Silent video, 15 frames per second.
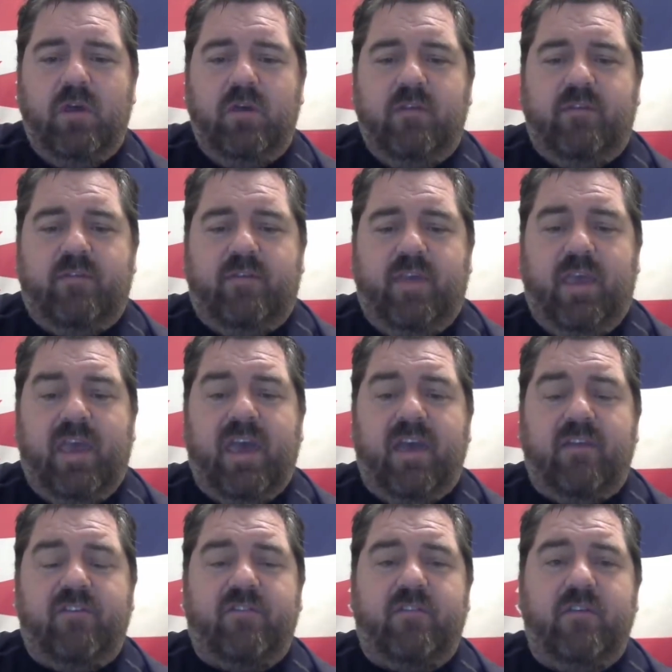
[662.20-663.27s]

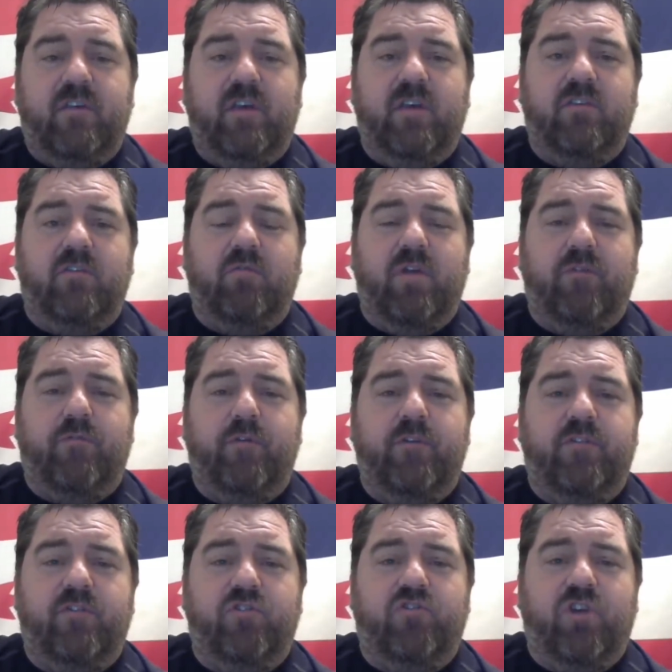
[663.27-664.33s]
CS is a
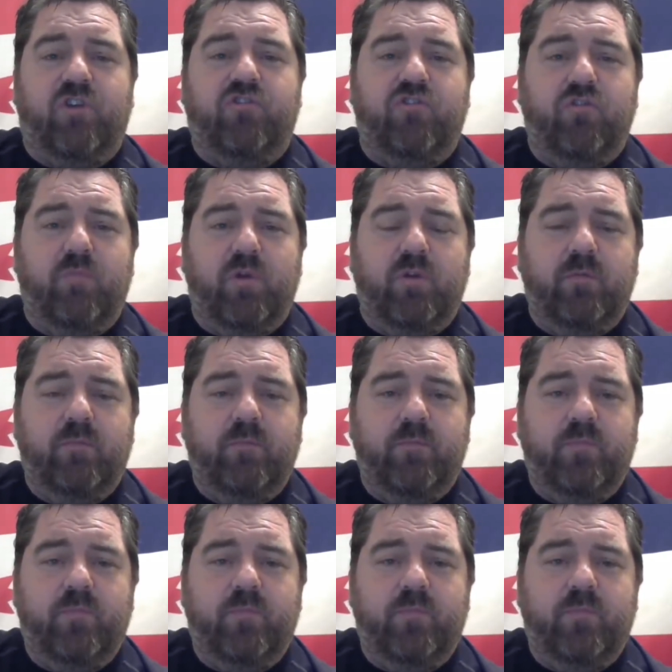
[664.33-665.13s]
reference to Chuck Schumer.